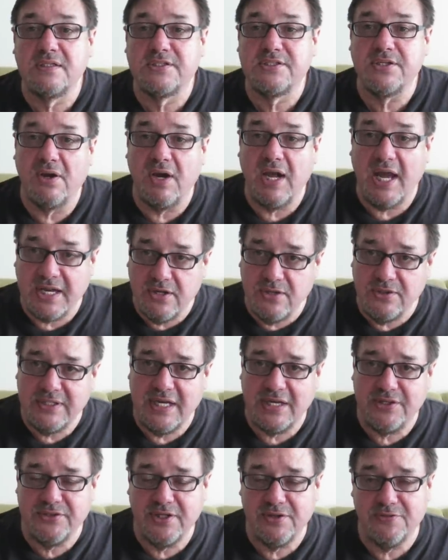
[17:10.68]
So I go
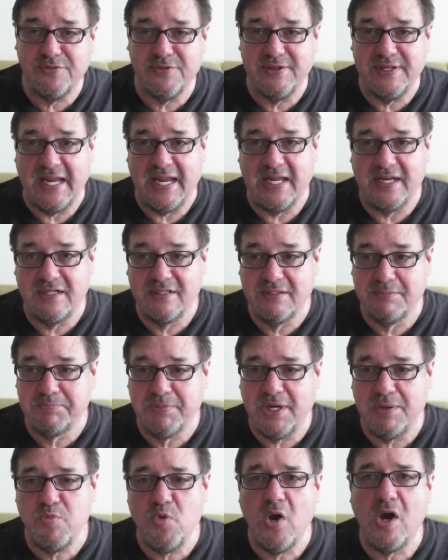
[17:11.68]
down there for that,
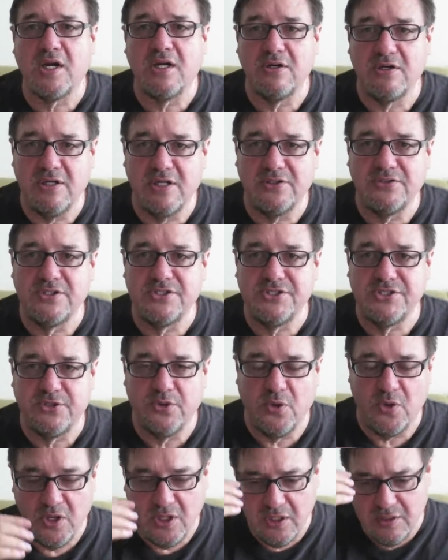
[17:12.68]
but I'm walking around the
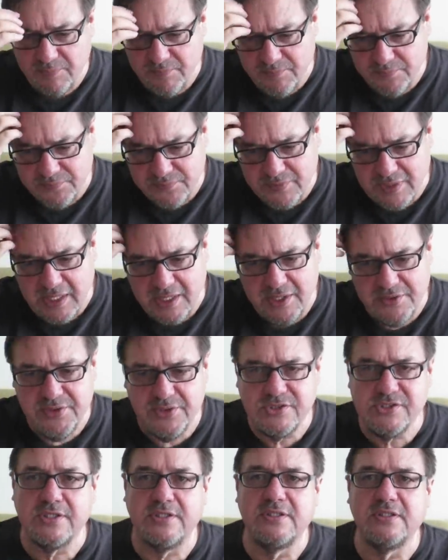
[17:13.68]
store. Uh,
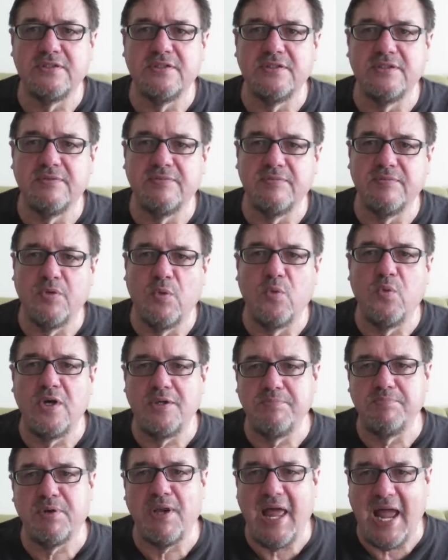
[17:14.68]
there's a
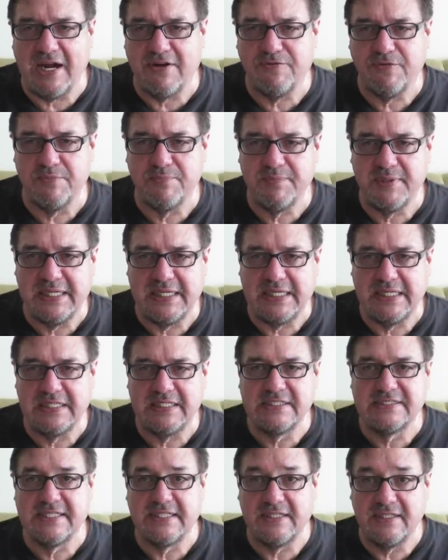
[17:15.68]
one block from
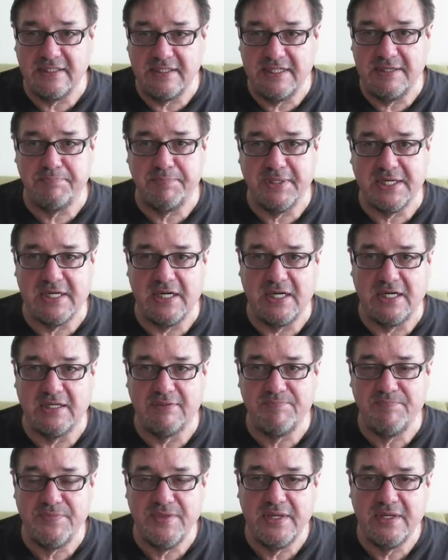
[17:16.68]
me, it's an
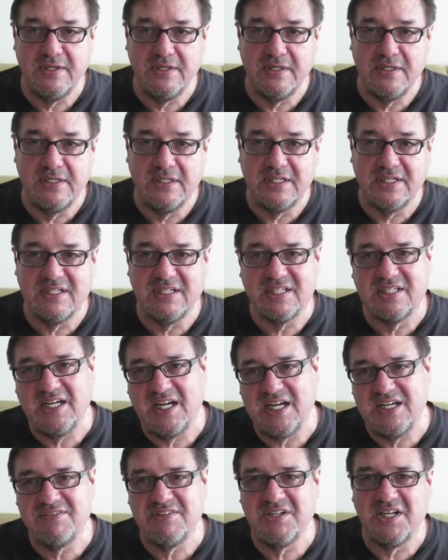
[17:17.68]
Olímpica,
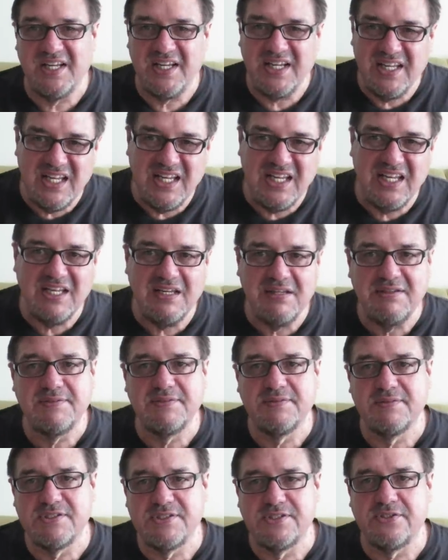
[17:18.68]
kind of a eh
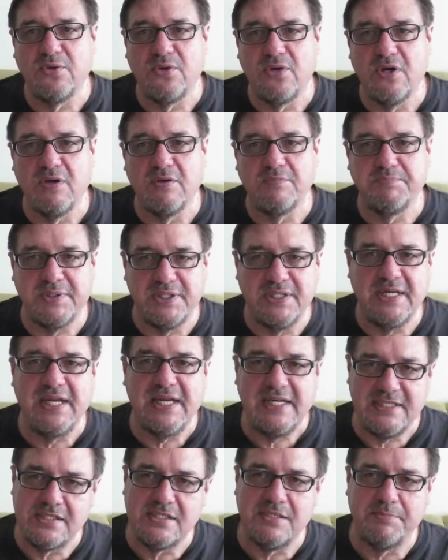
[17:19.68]
store, but it
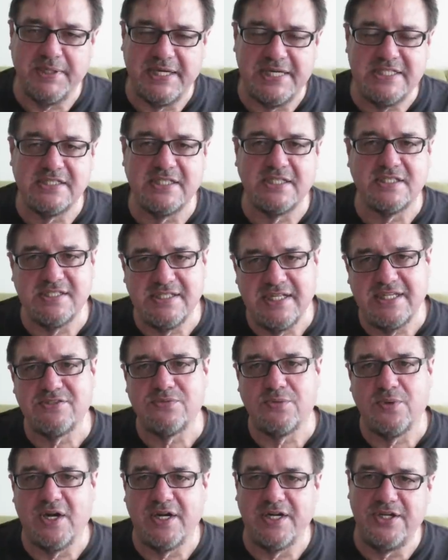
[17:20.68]
has the basics. And
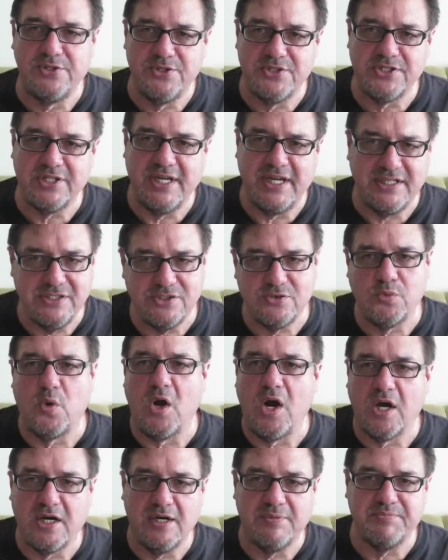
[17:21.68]
that's where I usually, I just
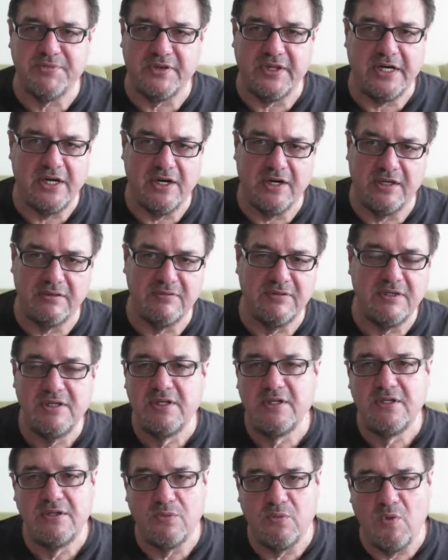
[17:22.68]
walk up there
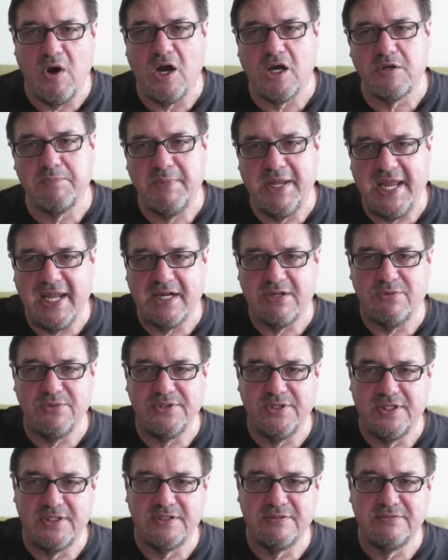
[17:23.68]
and walk back
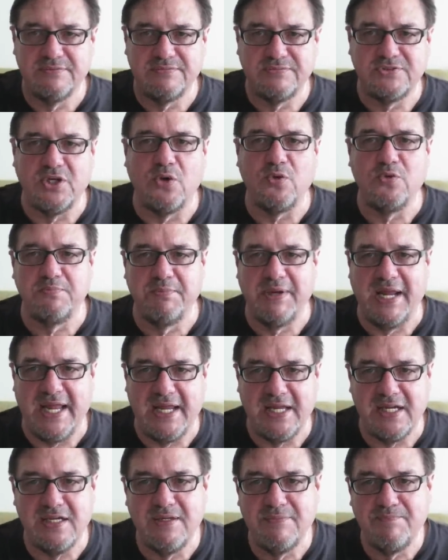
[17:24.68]
with a tote
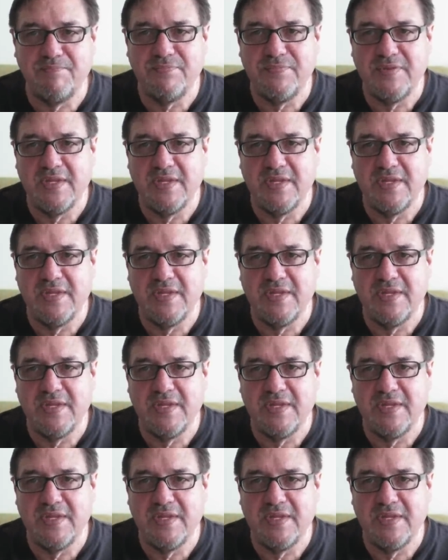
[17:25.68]
bag